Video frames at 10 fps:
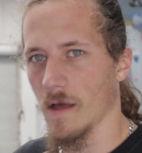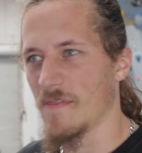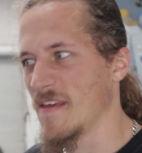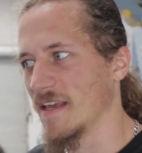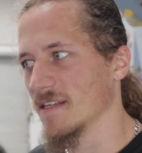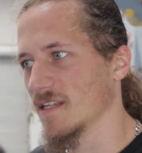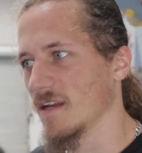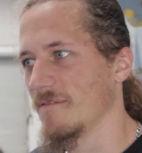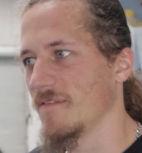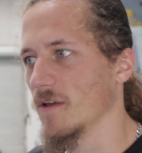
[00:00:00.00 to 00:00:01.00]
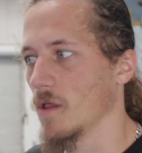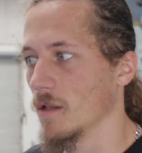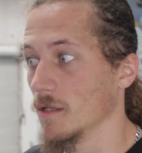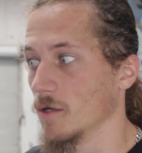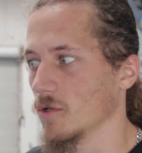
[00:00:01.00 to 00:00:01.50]
I think is gonna feel a
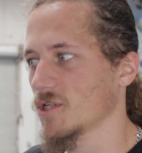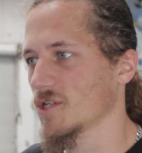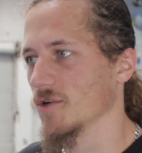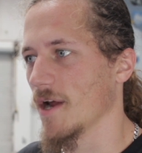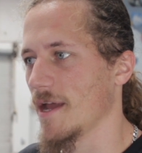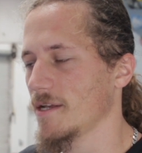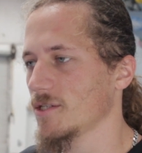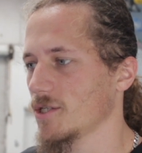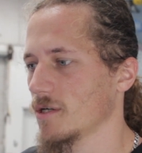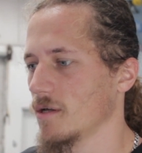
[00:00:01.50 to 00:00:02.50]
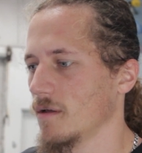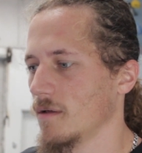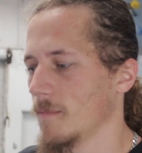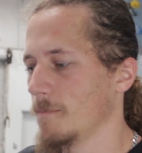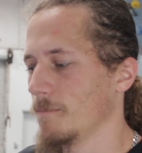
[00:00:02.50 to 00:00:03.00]
little strange,
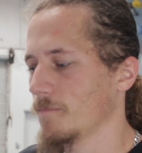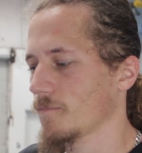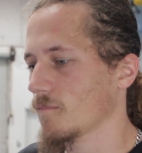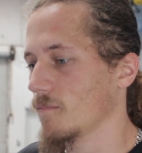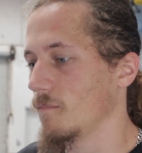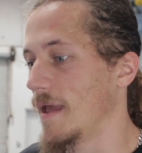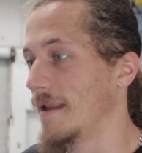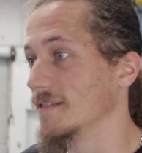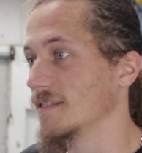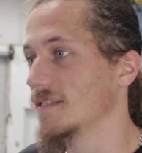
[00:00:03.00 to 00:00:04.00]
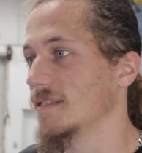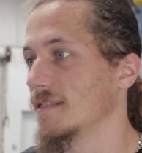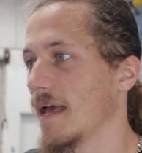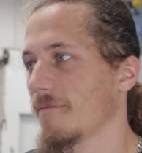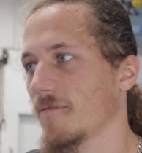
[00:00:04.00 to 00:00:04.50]
and it's
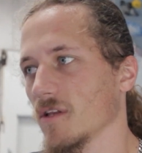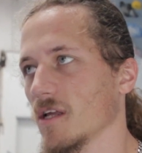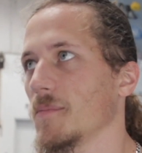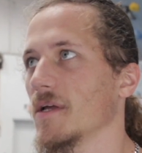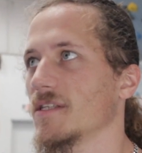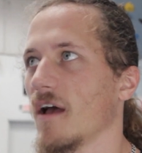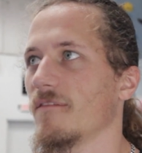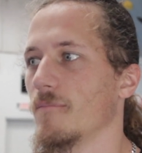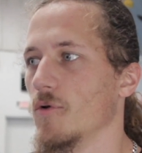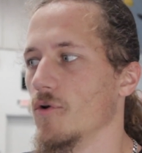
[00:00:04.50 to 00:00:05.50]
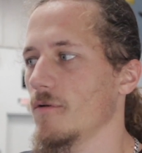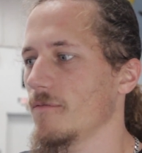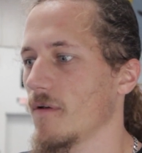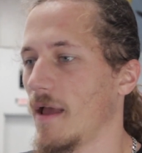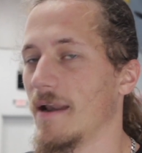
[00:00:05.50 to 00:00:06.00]
definitely gonna be a tough move,
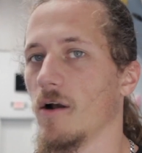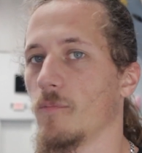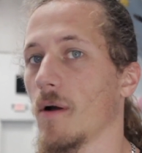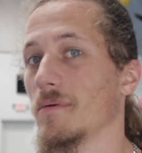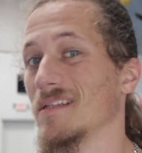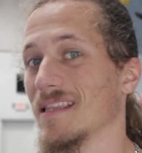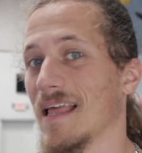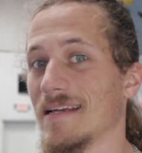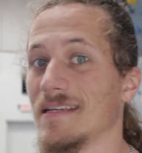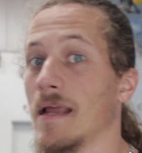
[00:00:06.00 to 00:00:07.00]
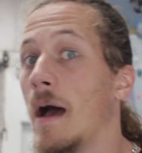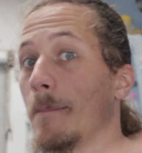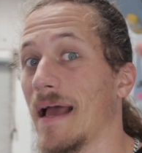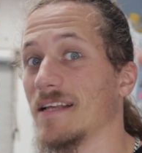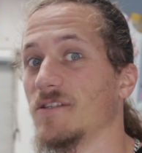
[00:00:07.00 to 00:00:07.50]
and it'll probably lighten
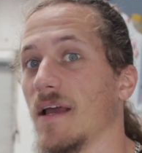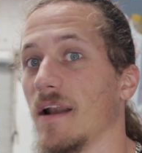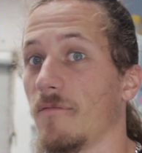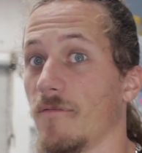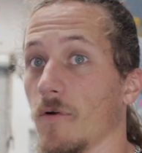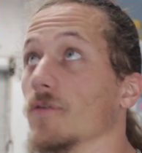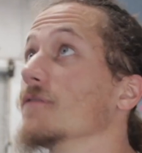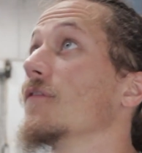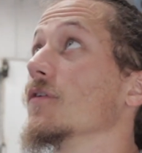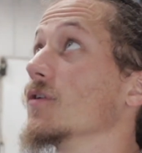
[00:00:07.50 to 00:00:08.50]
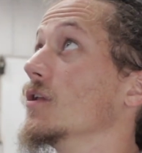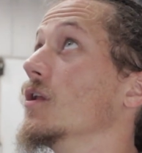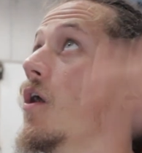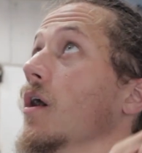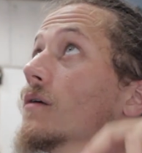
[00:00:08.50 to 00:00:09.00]
up as you get further and further
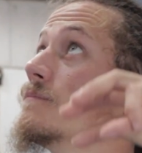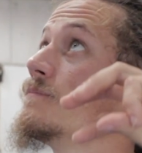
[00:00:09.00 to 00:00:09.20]
along.